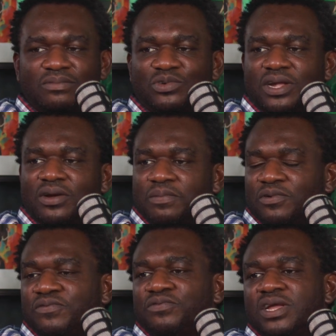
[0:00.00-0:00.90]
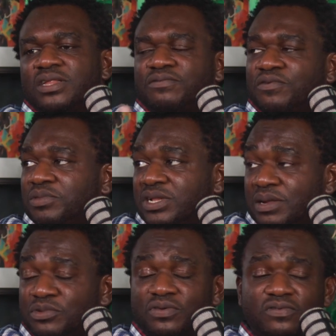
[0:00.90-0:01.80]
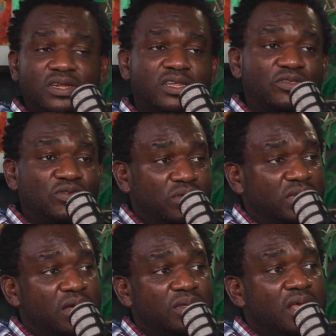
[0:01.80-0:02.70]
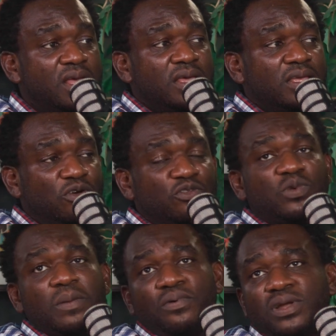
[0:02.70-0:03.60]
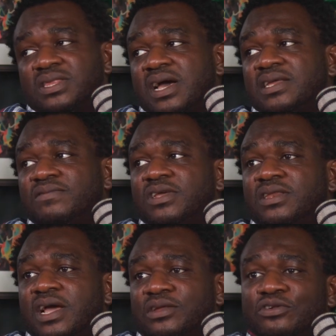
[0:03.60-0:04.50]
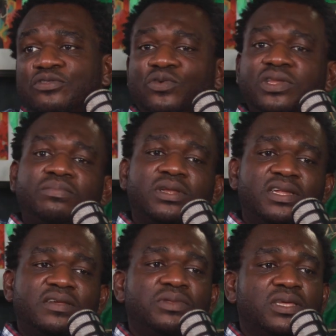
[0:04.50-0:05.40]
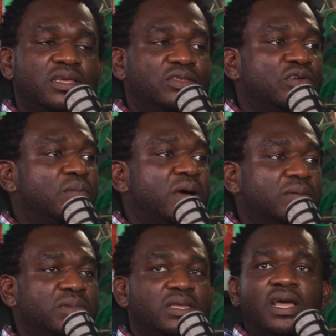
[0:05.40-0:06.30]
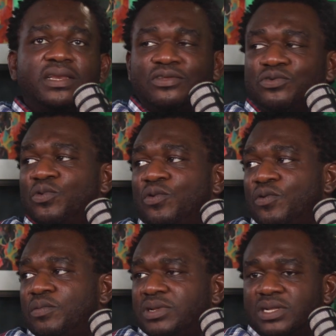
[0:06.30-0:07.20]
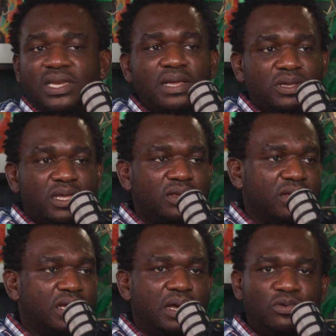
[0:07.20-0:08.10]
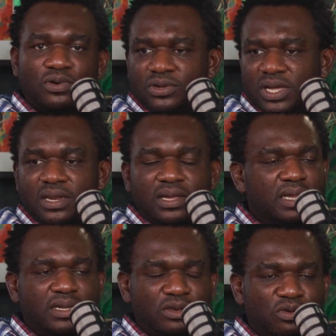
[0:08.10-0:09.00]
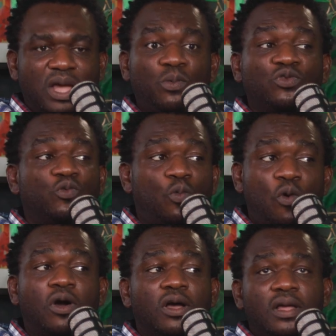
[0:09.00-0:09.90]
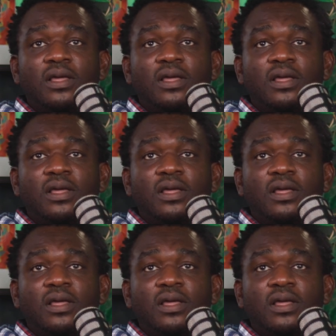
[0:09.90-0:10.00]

was a couple of friends from the same university, took us out. It got to a point that evening, I just told him, please give me the key to your apartment. I need to go home. He said, let me get you a cab or you get a guy. I said, no, I want to walk